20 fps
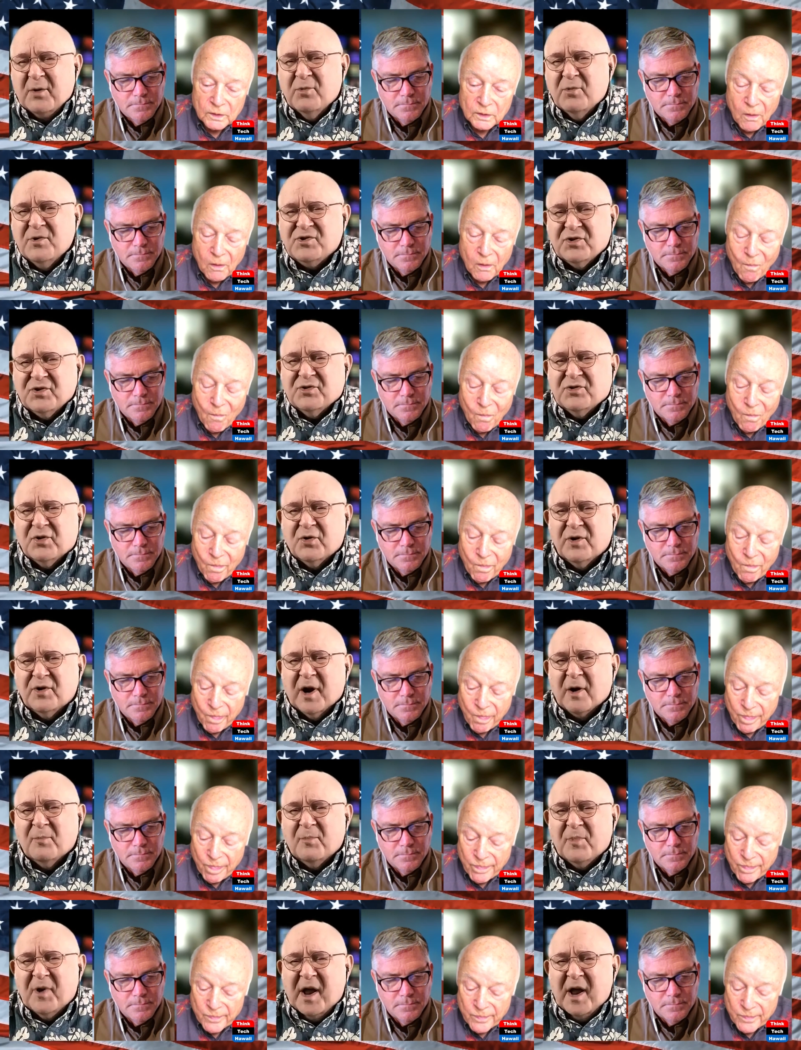Speaker 1: we should turn
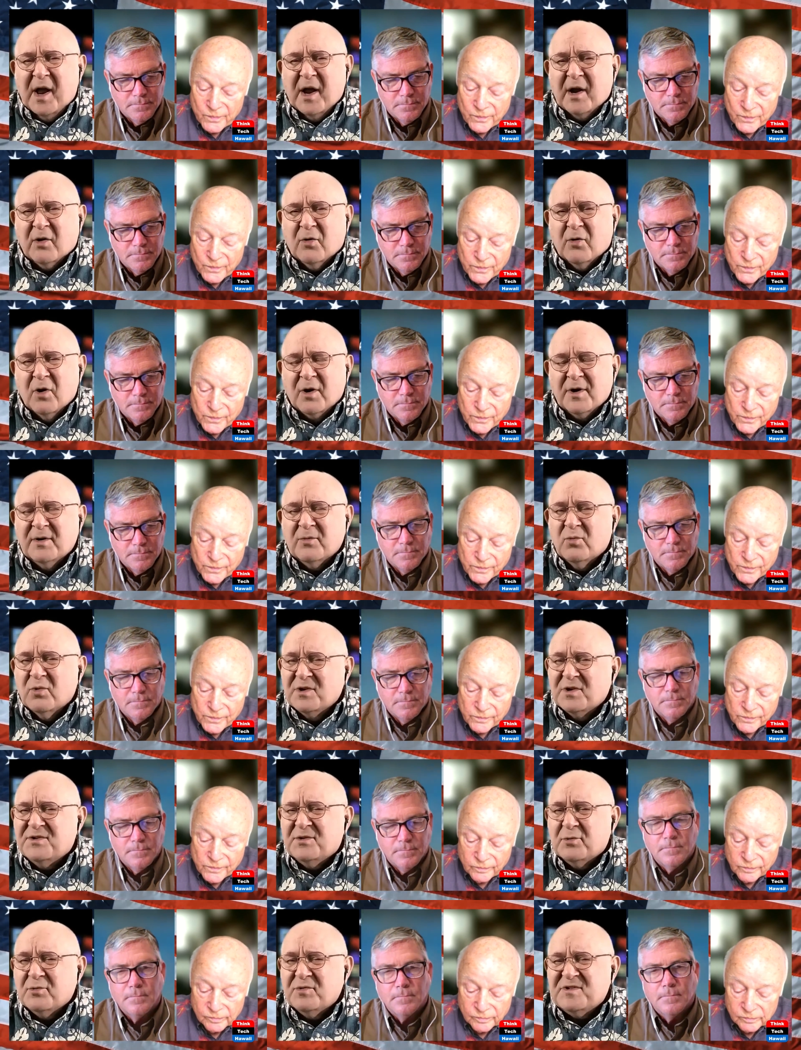our back on it,
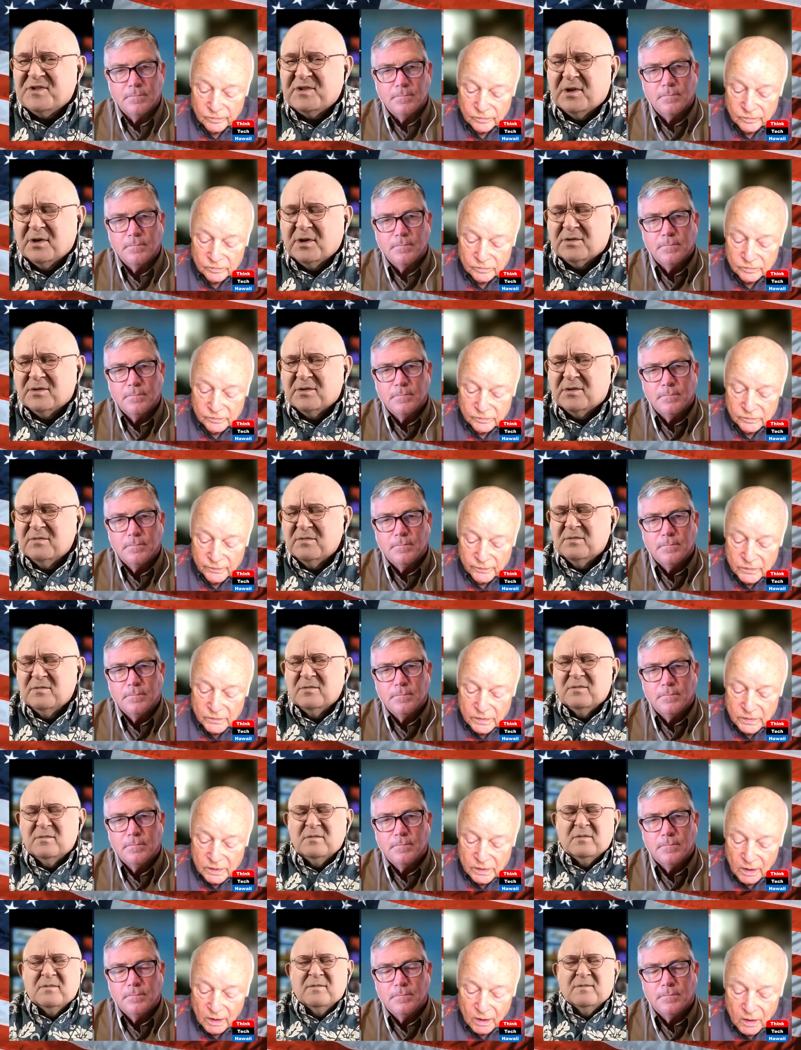what's the result?
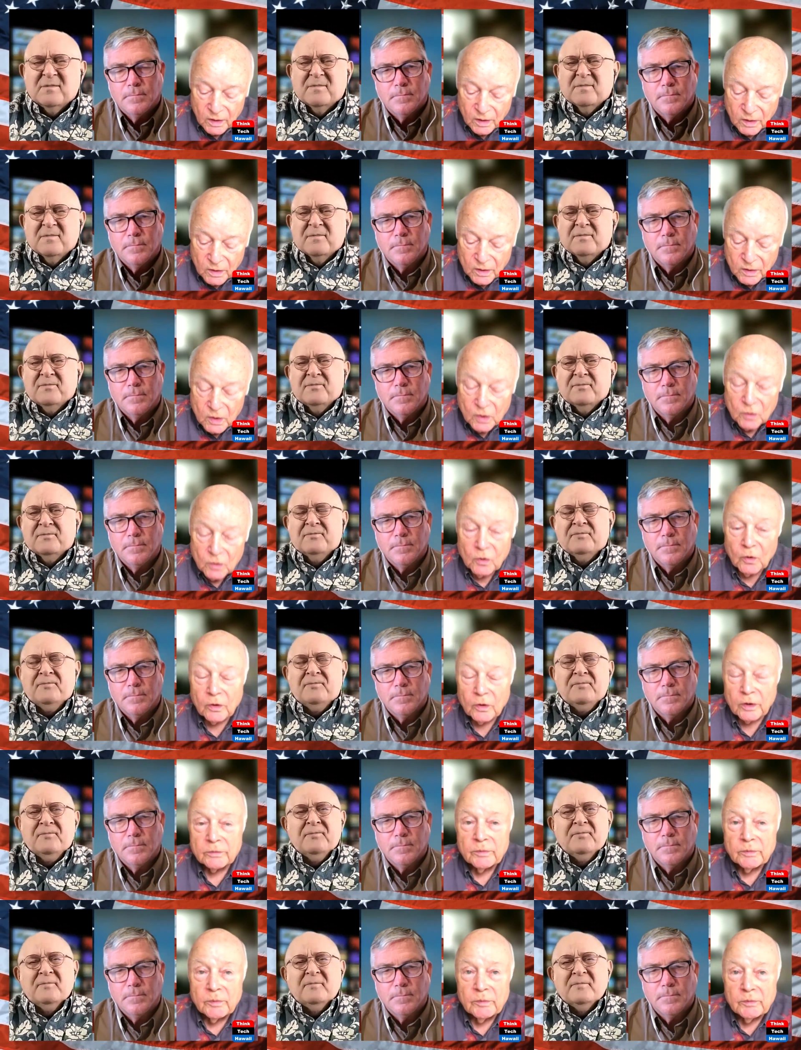
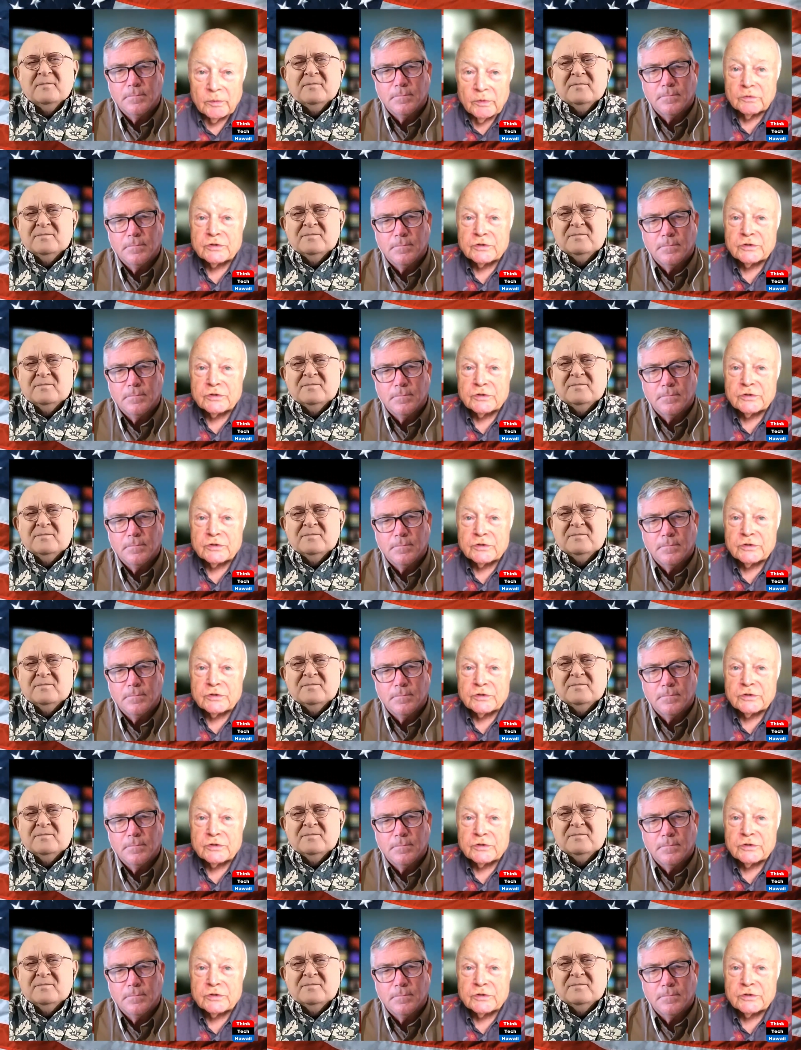
Speaker 2: Look, you